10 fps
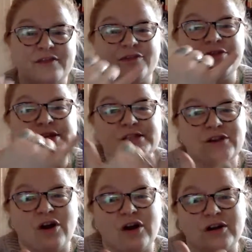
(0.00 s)
This
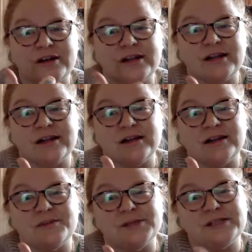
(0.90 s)
card in
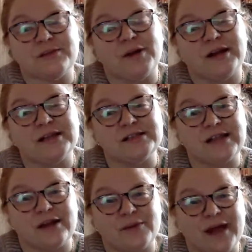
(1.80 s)
the Mystic Mondays
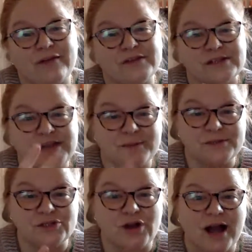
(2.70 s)
deck, we have this
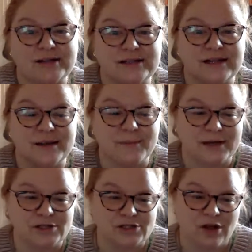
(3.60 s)
abstracted
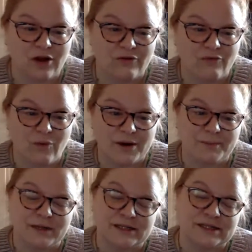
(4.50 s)
image of what it
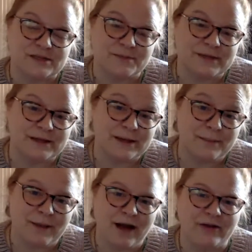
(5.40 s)
means to be
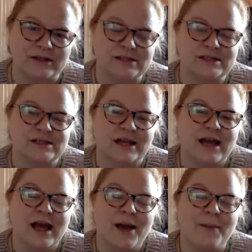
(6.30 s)
imbalanced.
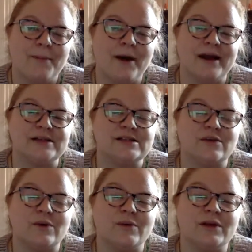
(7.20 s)
But
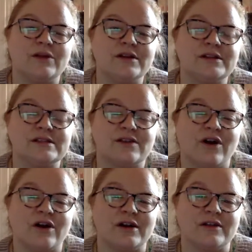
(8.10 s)
when we look at this
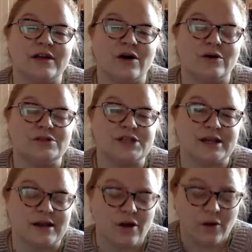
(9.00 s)
card in the
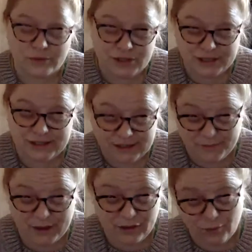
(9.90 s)
O.G.
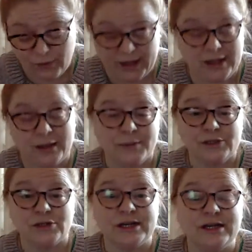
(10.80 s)
Smith Waite
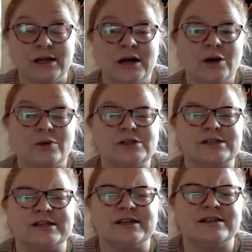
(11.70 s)
imagery, we're
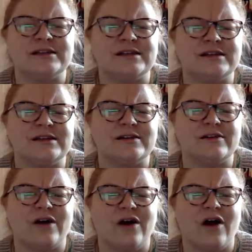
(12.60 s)
seeing the
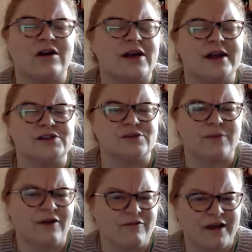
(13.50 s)
Archangel
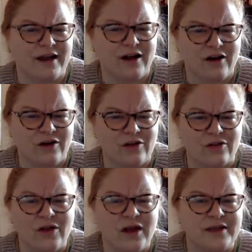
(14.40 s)

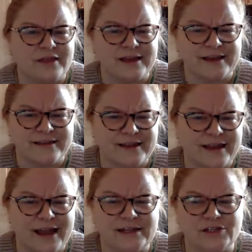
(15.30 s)
Raphael, the
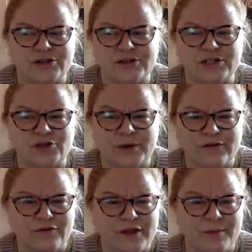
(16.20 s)
healing angel, the
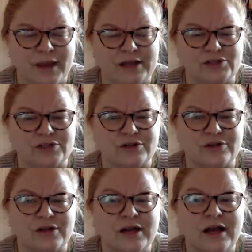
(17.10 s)
twin flame
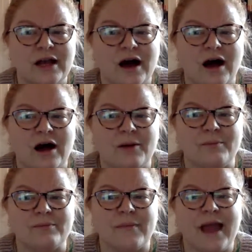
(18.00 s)
angel.
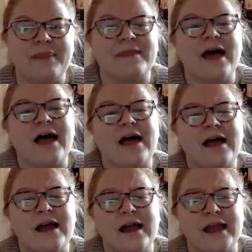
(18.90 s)
And that
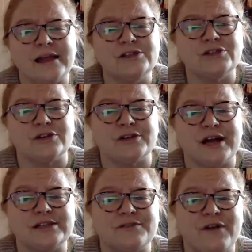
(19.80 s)
angel,
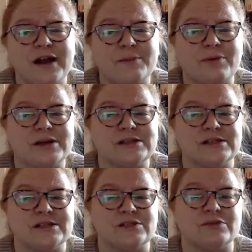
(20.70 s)
that divine
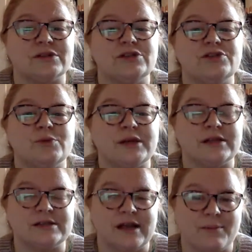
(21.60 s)
presence, is really doing the
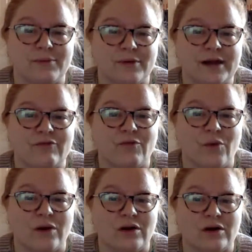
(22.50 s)
tempering
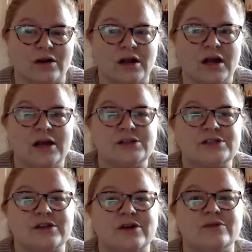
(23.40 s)
for her.
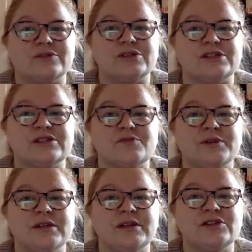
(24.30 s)
So she's
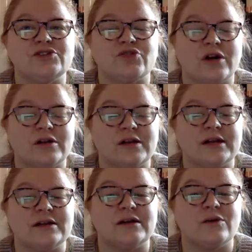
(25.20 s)
really
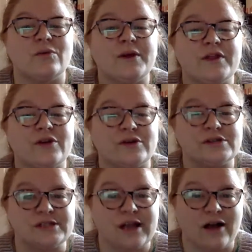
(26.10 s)
struggling with it
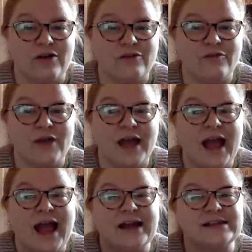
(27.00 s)
herself
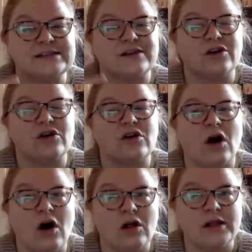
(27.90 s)
and is
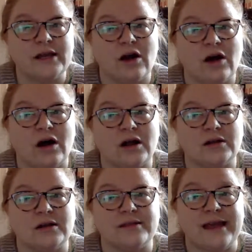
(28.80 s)
calling
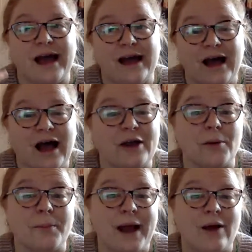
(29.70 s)
on that higher
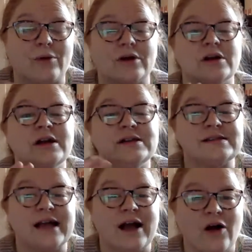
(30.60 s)
power
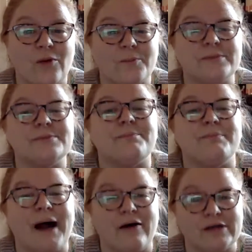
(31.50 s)
to help
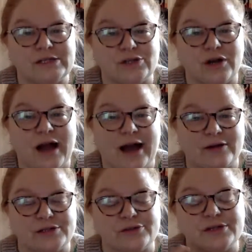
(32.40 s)
balance her
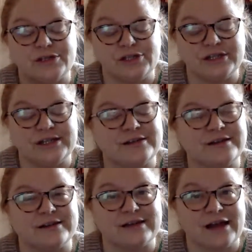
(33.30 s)
out so that she can
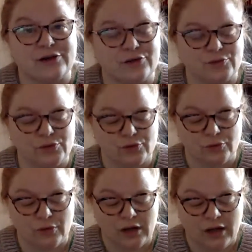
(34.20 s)
get
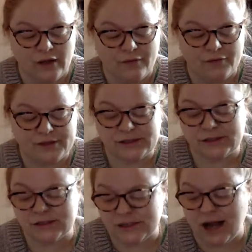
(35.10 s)
through
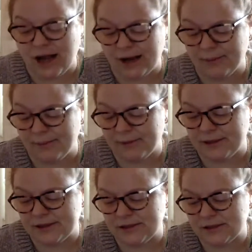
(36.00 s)
this time
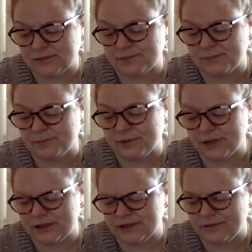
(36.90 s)
that's
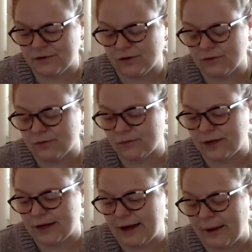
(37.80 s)
pretty difficult
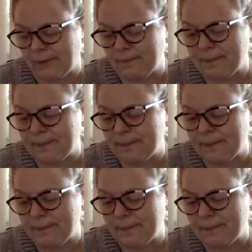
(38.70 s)
right now.